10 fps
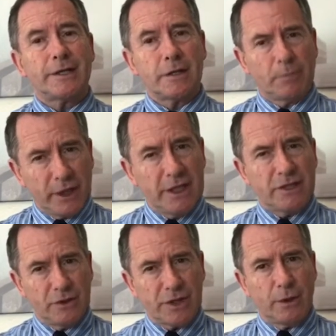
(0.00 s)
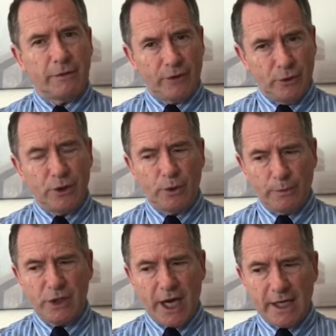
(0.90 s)
So please do so if you do
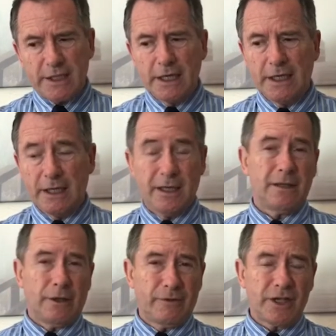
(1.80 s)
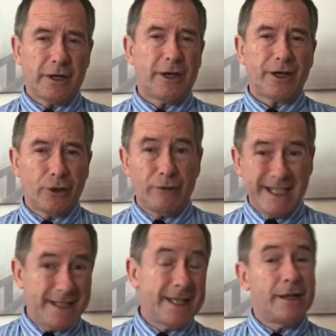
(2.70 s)
object. Uh, obviously, I'd like your
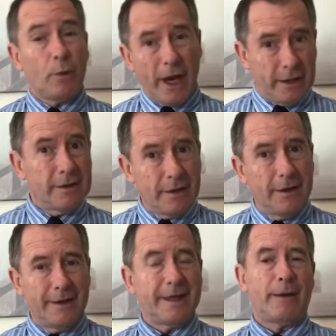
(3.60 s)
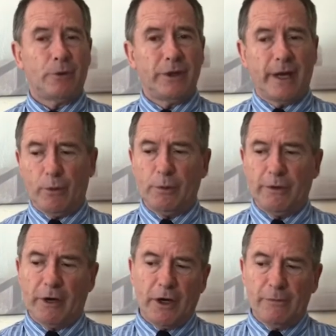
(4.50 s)
reasons either way. That would that would be
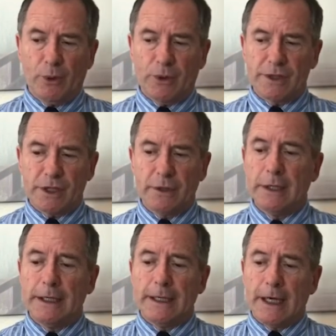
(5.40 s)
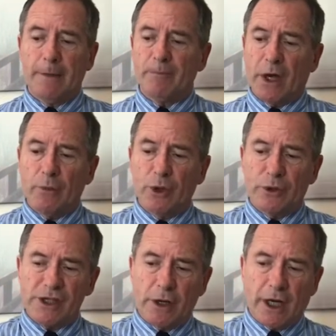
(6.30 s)
very important too. Um, I would
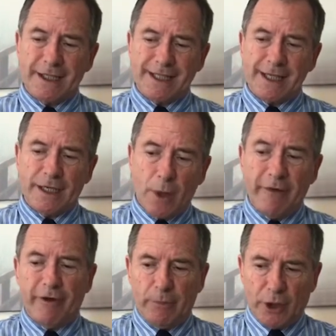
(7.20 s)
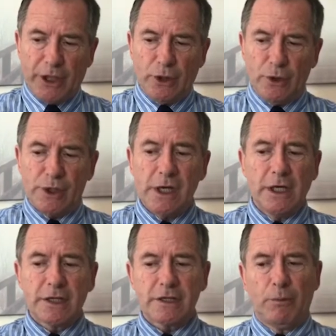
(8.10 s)
also like to say to everybody who's
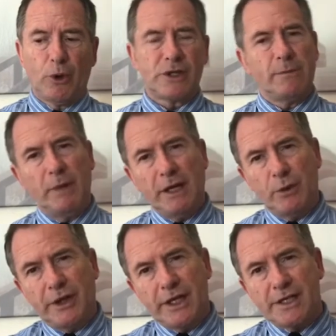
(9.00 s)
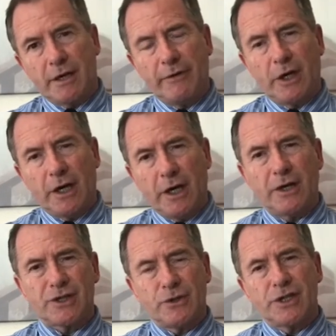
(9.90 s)
supported me with this, I've, i
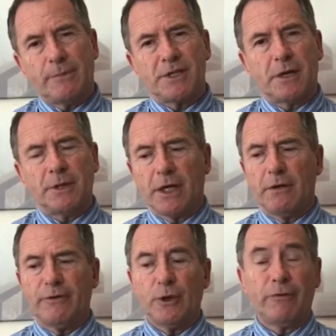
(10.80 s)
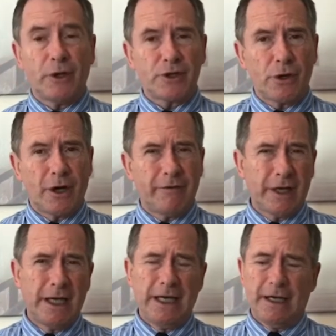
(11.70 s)
asked you some time ago for your photograph
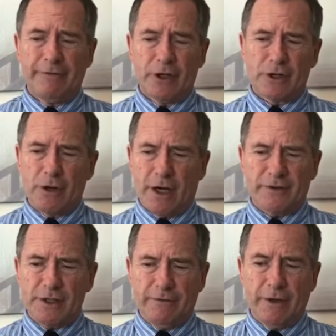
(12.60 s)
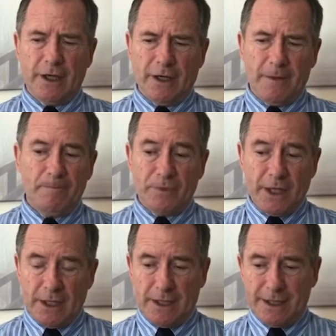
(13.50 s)
photographs of um,
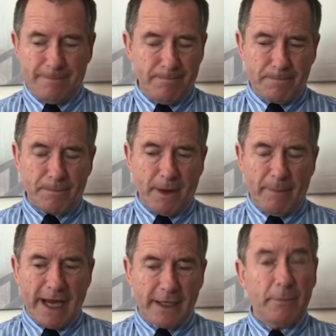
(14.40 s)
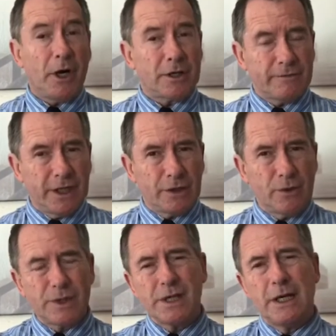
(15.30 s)
badly parked
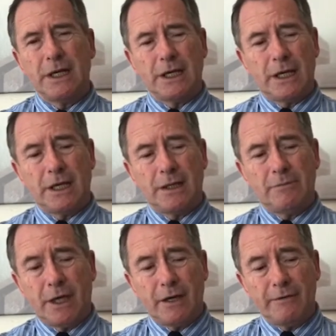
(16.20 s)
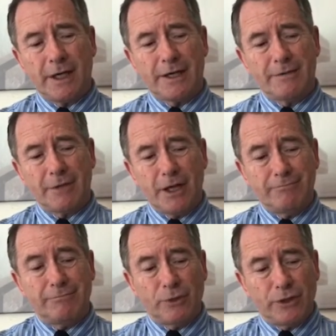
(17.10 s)
vehicles. Um, I've had
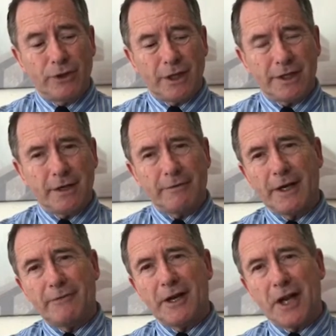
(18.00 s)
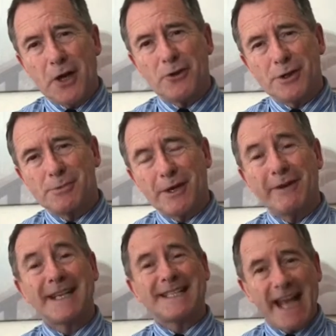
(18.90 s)
well, not, I don't know if I've had hundreds, but I've
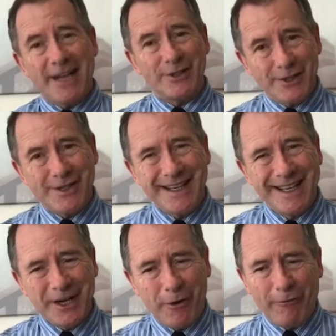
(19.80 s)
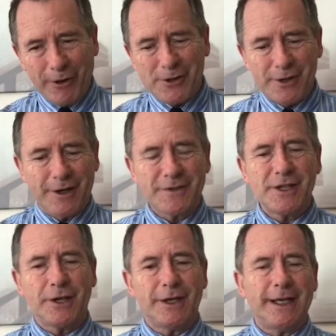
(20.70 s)
had tens of photographs
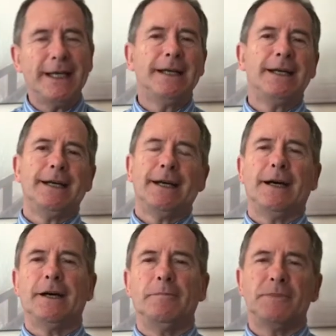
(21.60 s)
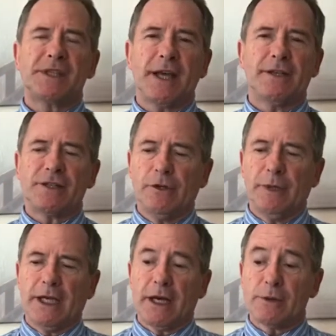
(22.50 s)
certainly um, sent to
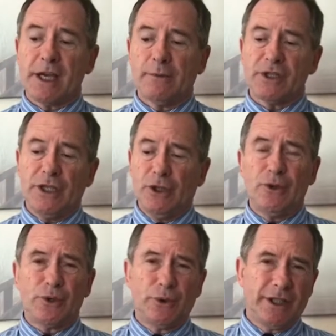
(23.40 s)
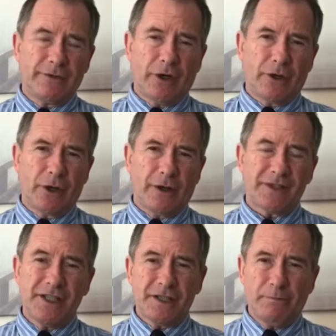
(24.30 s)
me, and I was able to use all these photographs
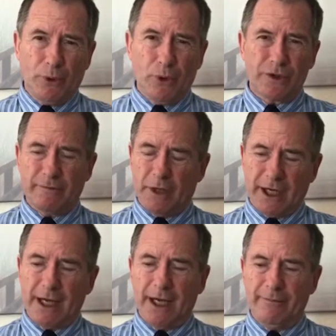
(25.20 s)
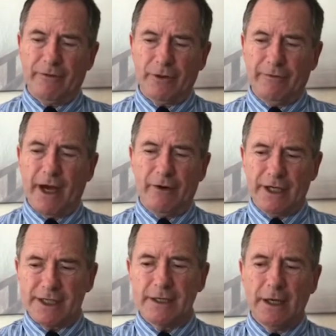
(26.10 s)
in support of my claim for the
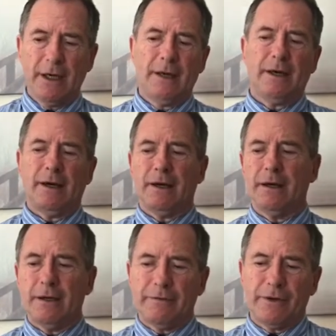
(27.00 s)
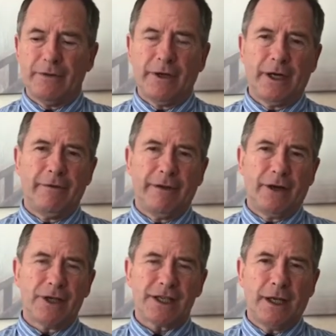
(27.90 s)
various uh, for the ver
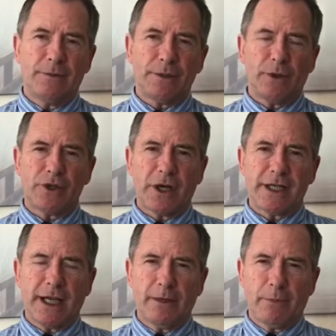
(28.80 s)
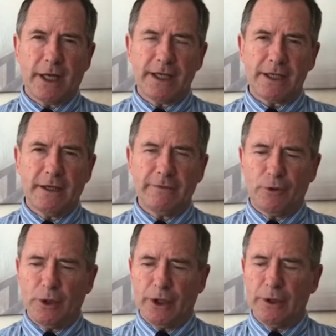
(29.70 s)
various schemes that we're trying to get in place here
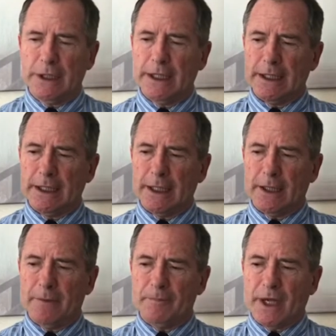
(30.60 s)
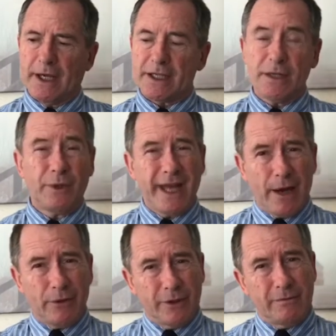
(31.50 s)
for you. Um, and actually,
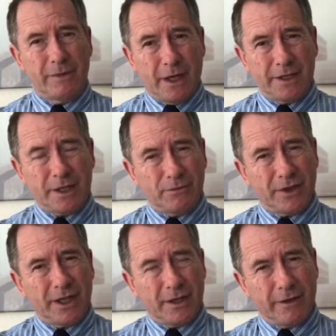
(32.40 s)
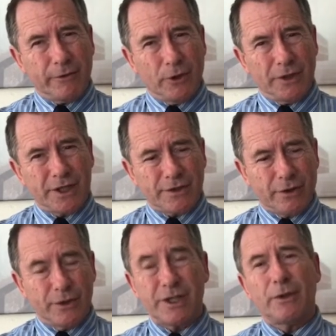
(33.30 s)
without them, I don't think I'd have got this
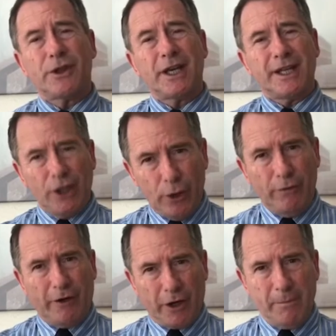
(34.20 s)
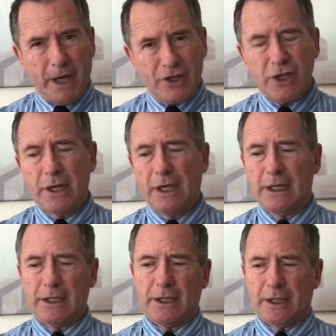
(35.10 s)
through. So thank you very much
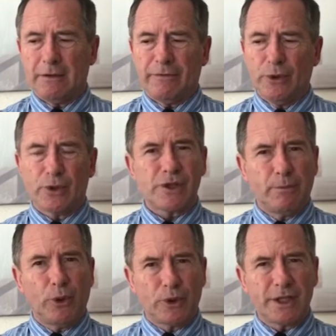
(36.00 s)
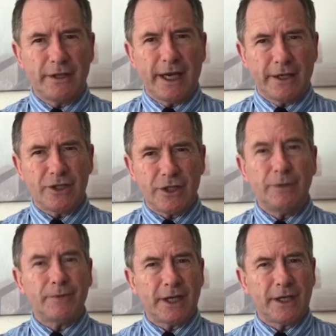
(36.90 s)
uh, for your support in that issue.
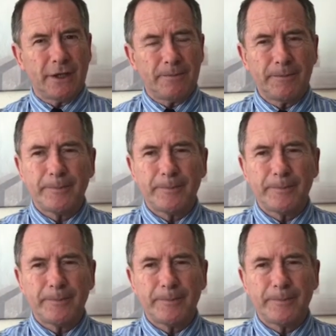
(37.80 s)
Thank you.